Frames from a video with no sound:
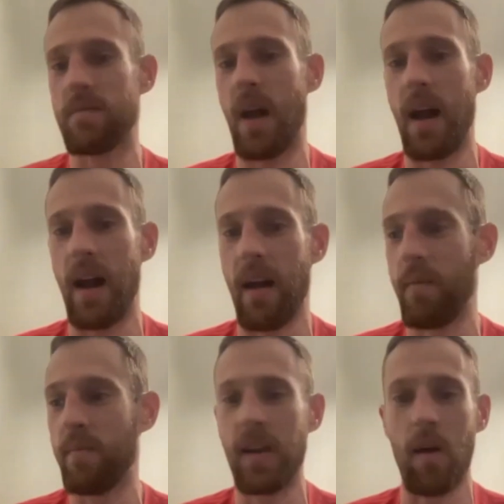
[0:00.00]

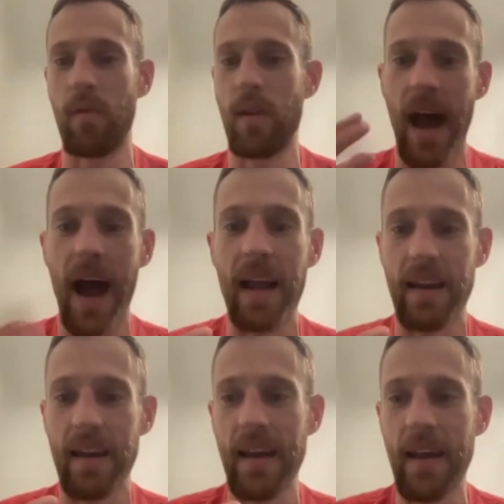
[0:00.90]

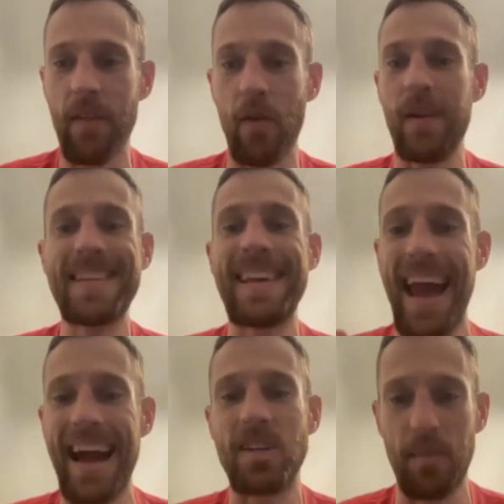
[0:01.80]
there isn't
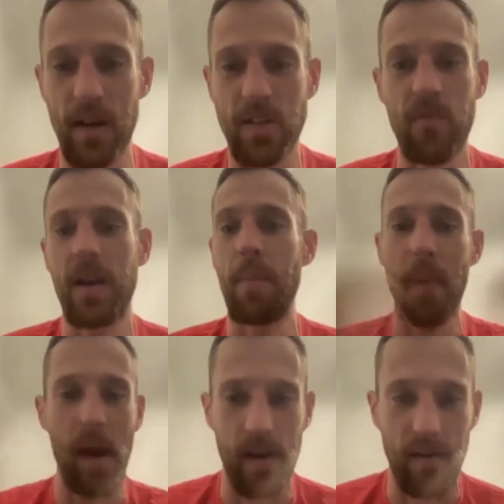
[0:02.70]
actually much of a
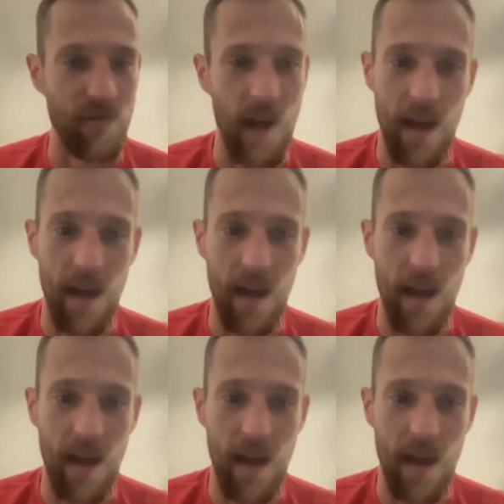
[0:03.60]
comparative